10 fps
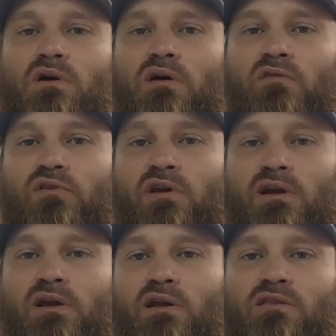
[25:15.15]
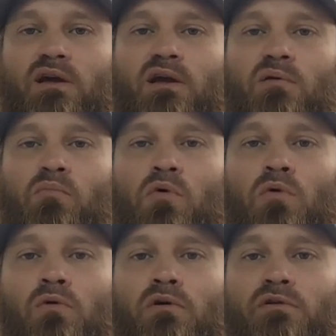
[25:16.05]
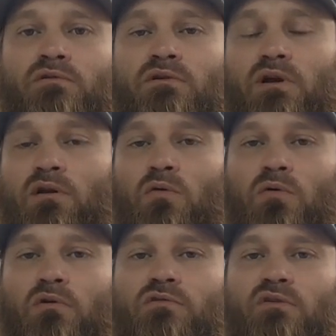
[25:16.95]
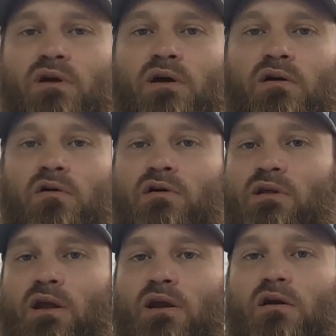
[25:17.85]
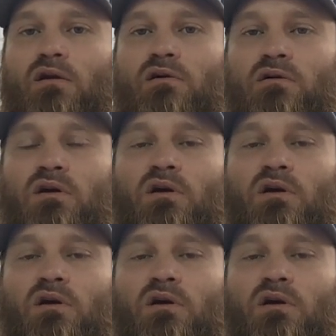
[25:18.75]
If you need anything embroidered in North Louisiana or in that area,